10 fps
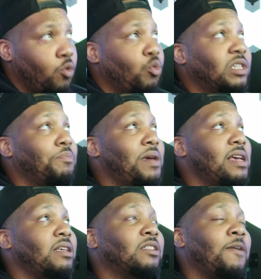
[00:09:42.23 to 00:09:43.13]
which
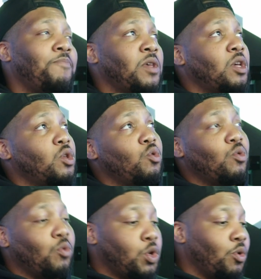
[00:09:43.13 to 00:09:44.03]
means
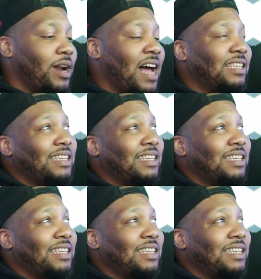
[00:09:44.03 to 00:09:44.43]
you are not